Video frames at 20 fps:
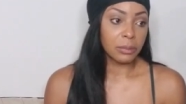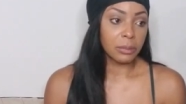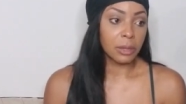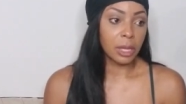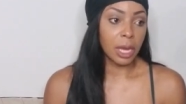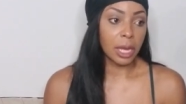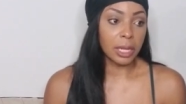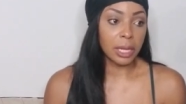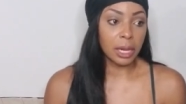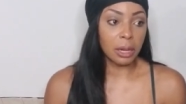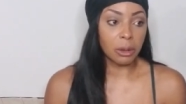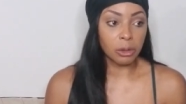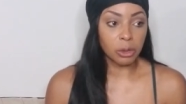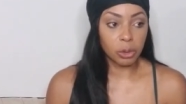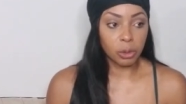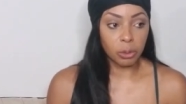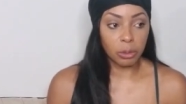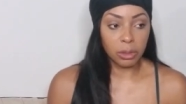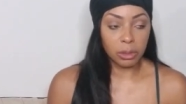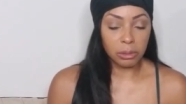And then I was
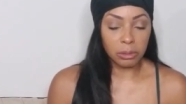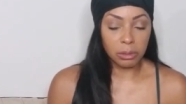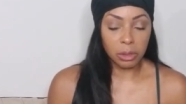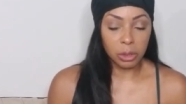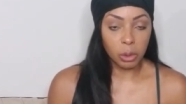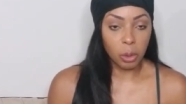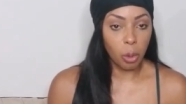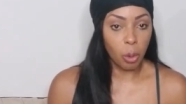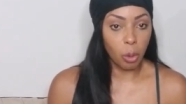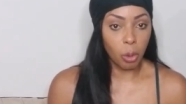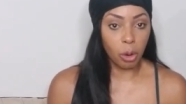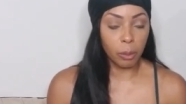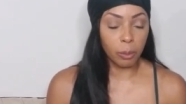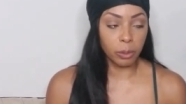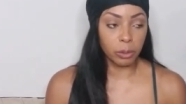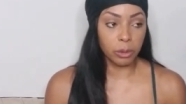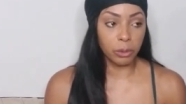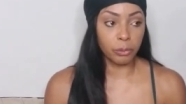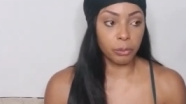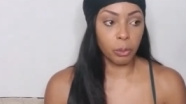going through this
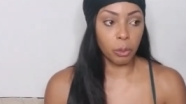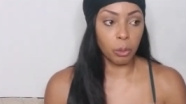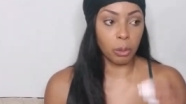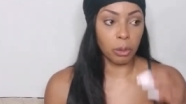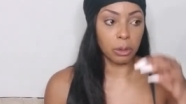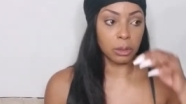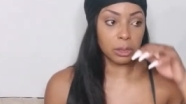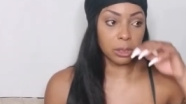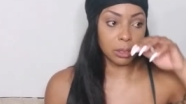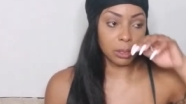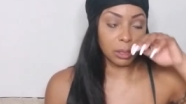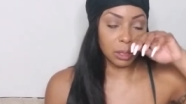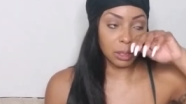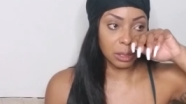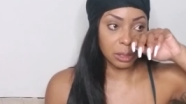horrible divorce.